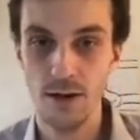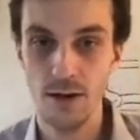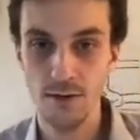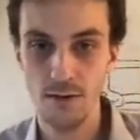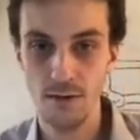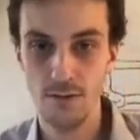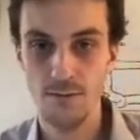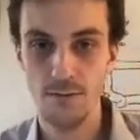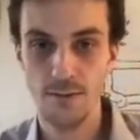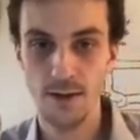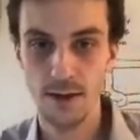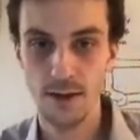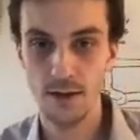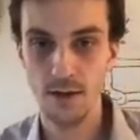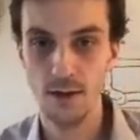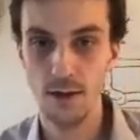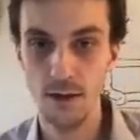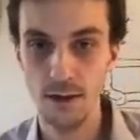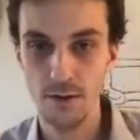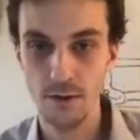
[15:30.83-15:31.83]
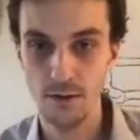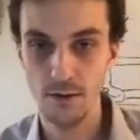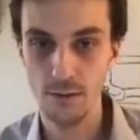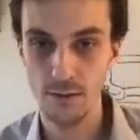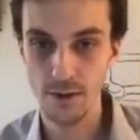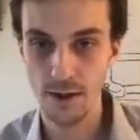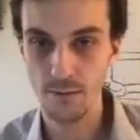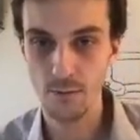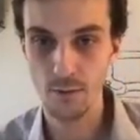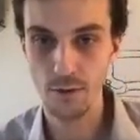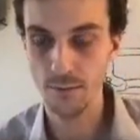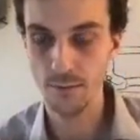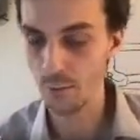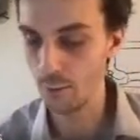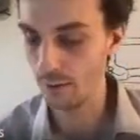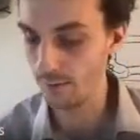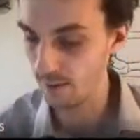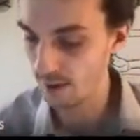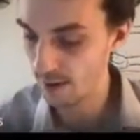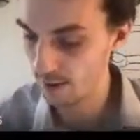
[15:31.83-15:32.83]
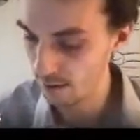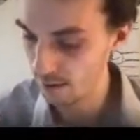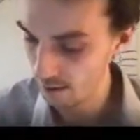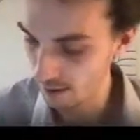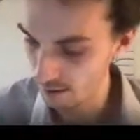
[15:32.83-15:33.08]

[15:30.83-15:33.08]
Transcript: sort of kill those f1 up to fn.